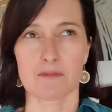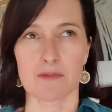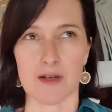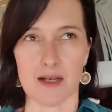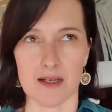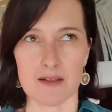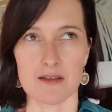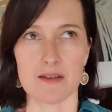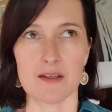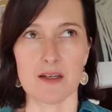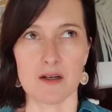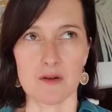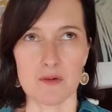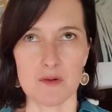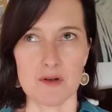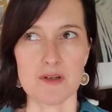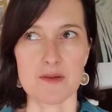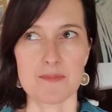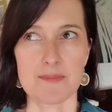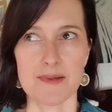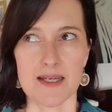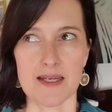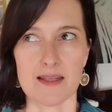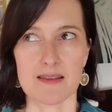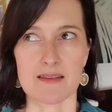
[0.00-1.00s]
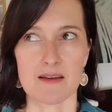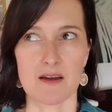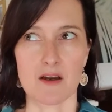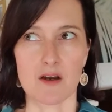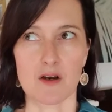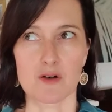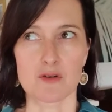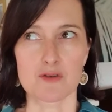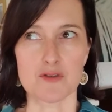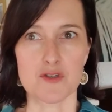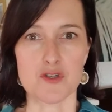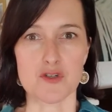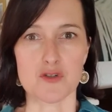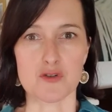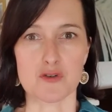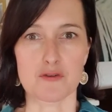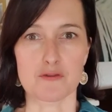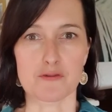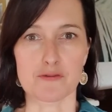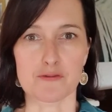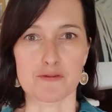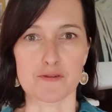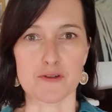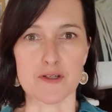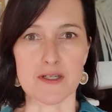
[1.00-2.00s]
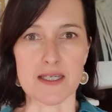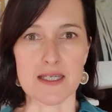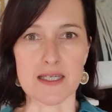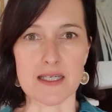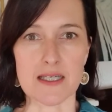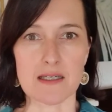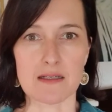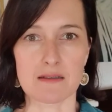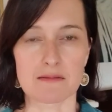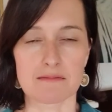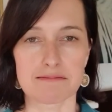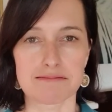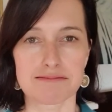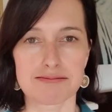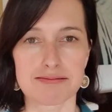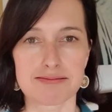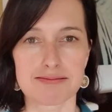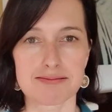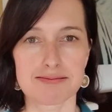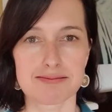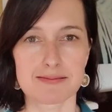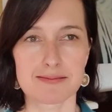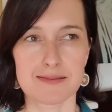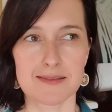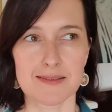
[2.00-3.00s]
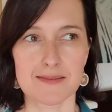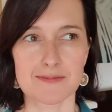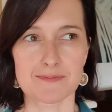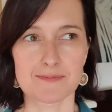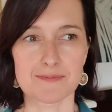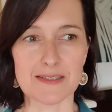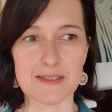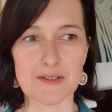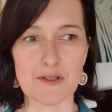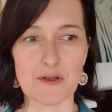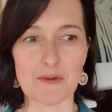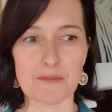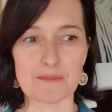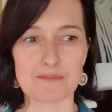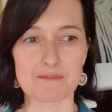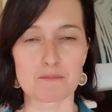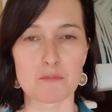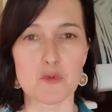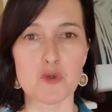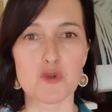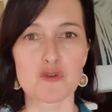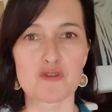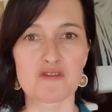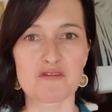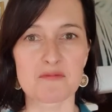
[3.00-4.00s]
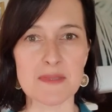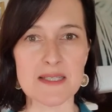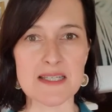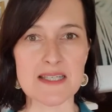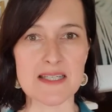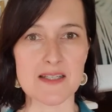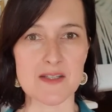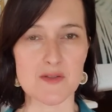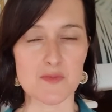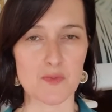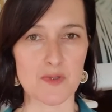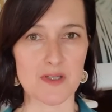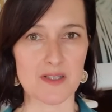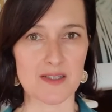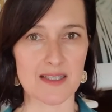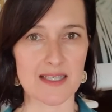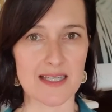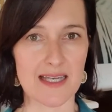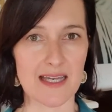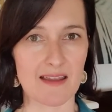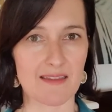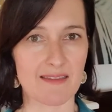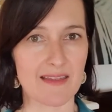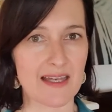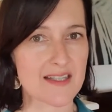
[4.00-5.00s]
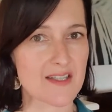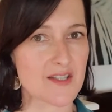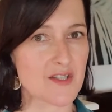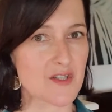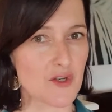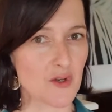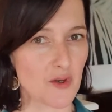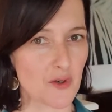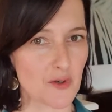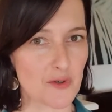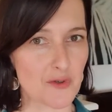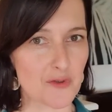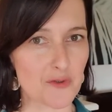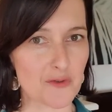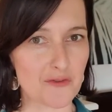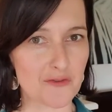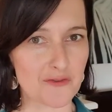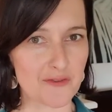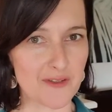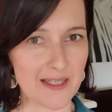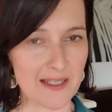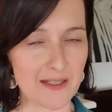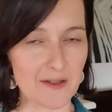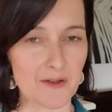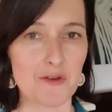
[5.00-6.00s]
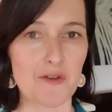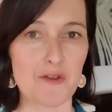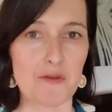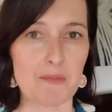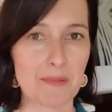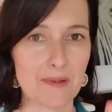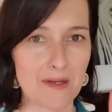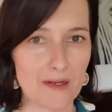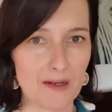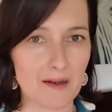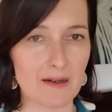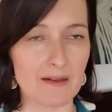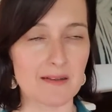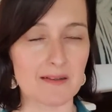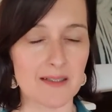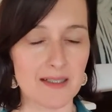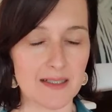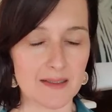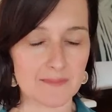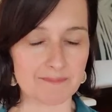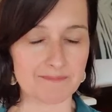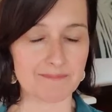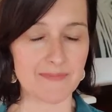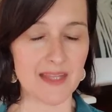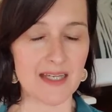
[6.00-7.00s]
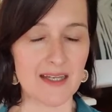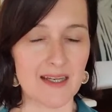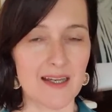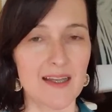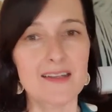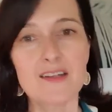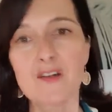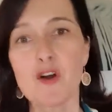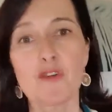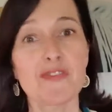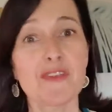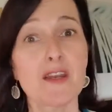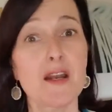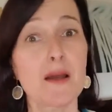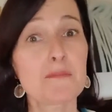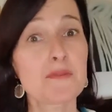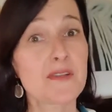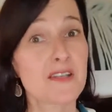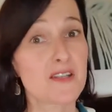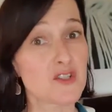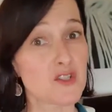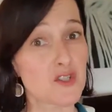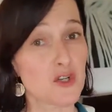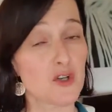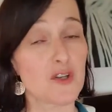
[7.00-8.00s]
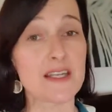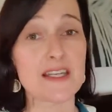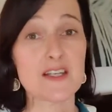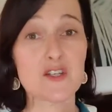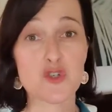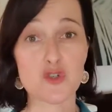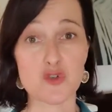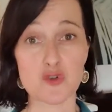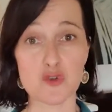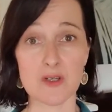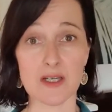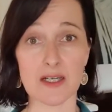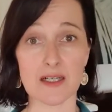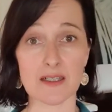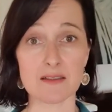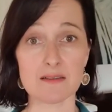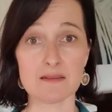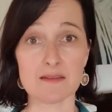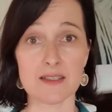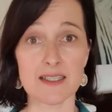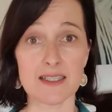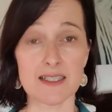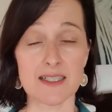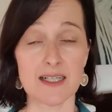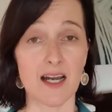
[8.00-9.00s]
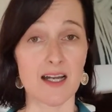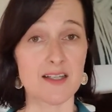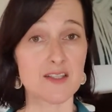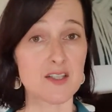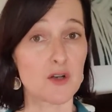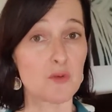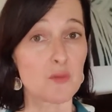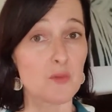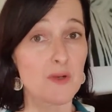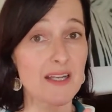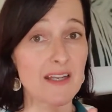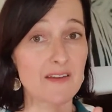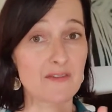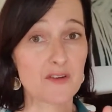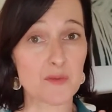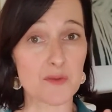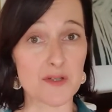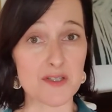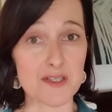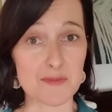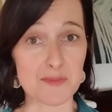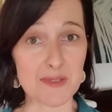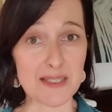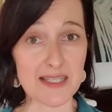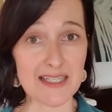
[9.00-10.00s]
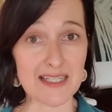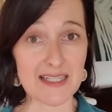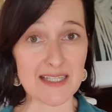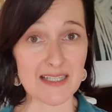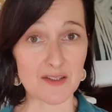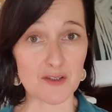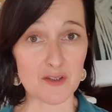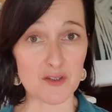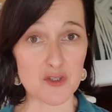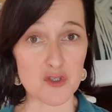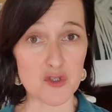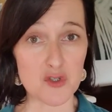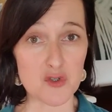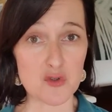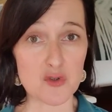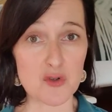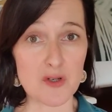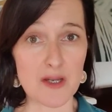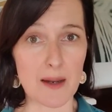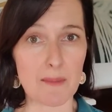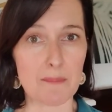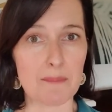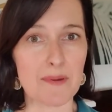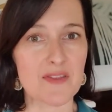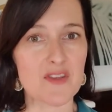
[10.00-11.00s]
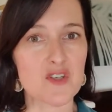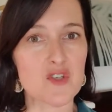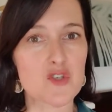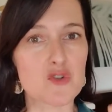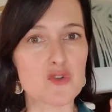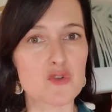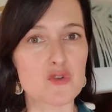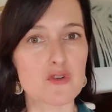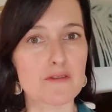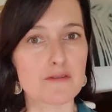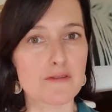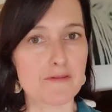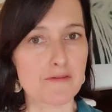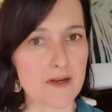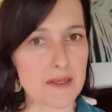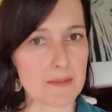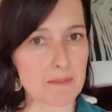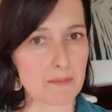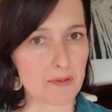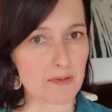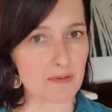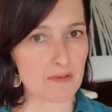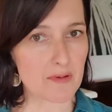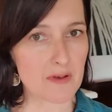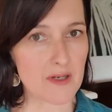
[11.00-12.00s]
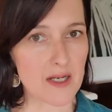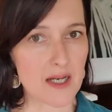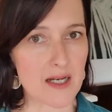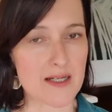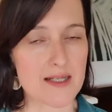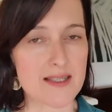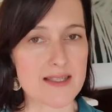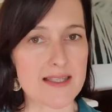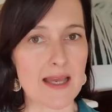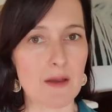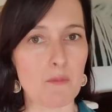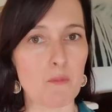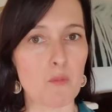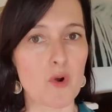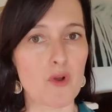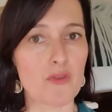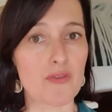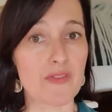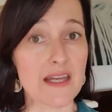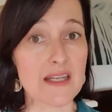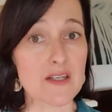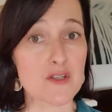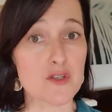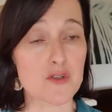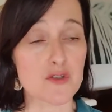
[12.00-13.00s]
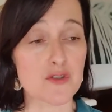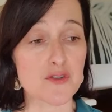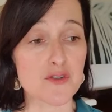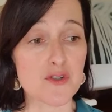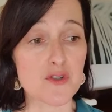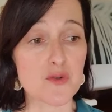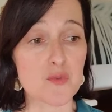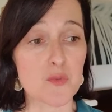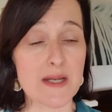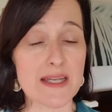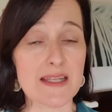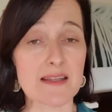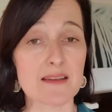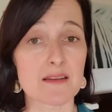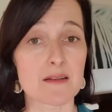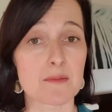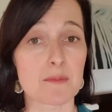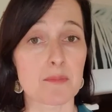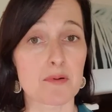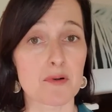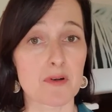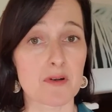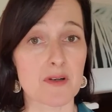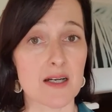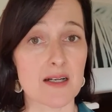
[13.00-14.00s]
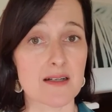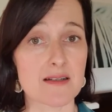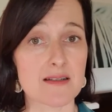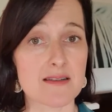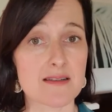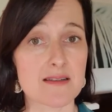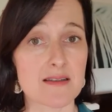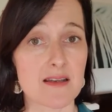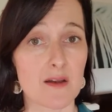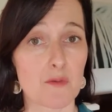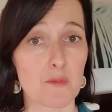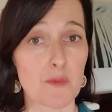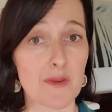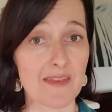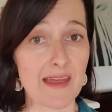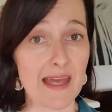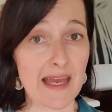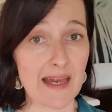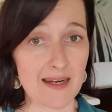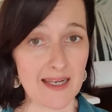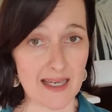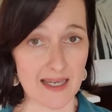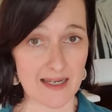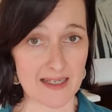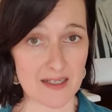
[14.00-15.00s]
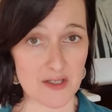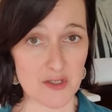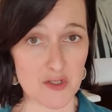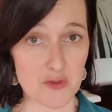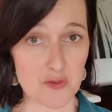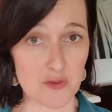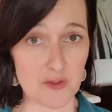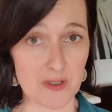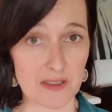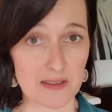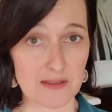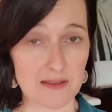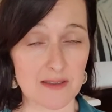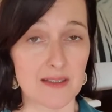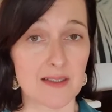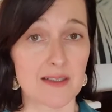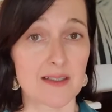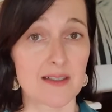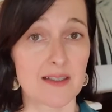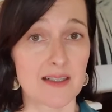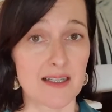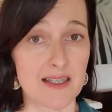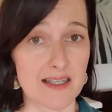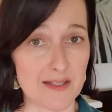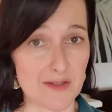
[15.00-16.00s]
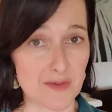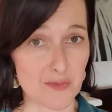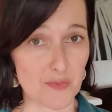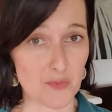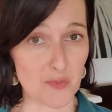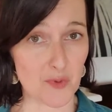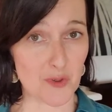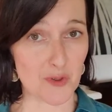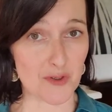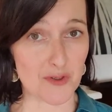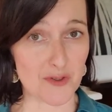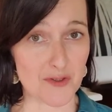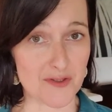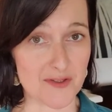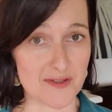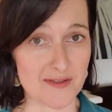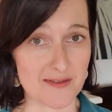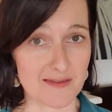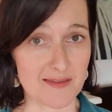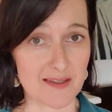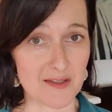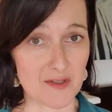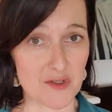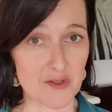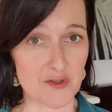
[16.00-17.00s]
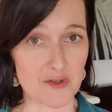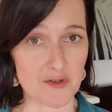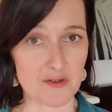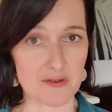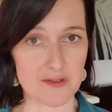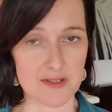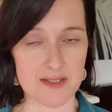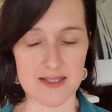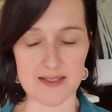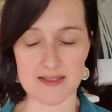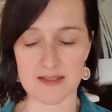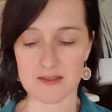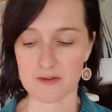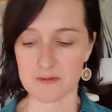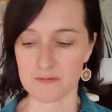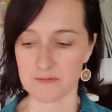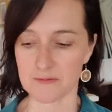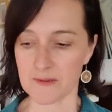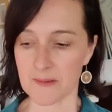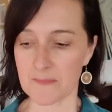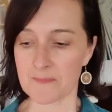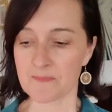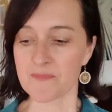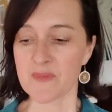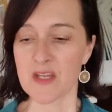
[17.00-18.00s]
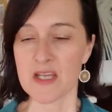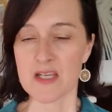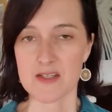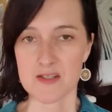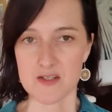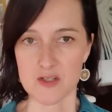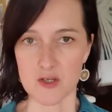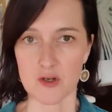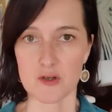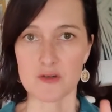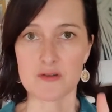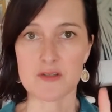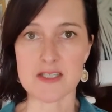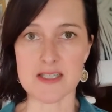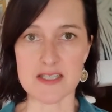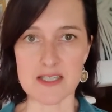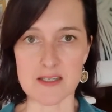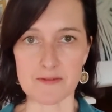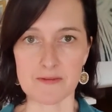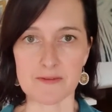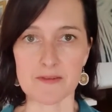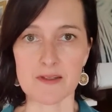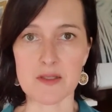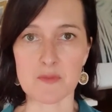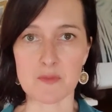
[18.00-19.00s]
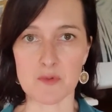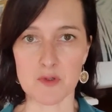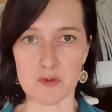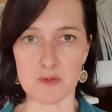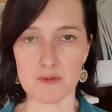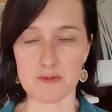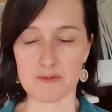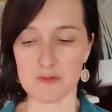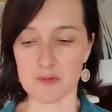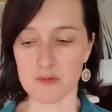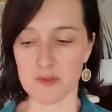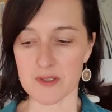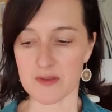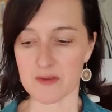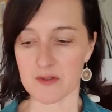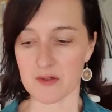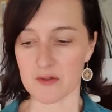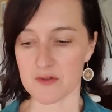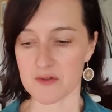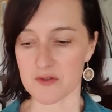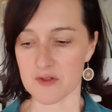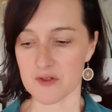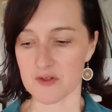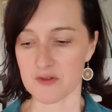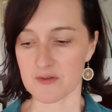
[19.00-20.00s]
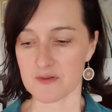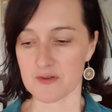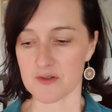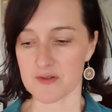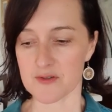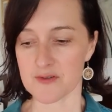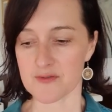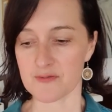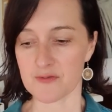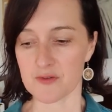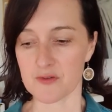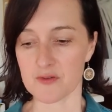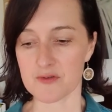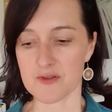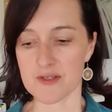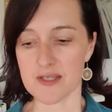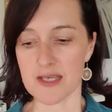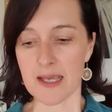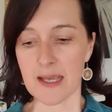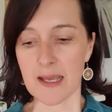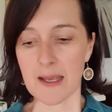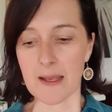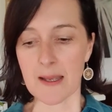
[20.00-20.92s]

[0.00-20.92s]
I could go on about the whole sugar-free, movement as well, and how that's no good for health, but I'll, not that I'm condoning sugar. I don't want everyone to be eating a lot of sugar, but the sugar-free products and what they do to sweeten the products without adding sugar is worse than sugar itself. So definitely want to avoid those foods.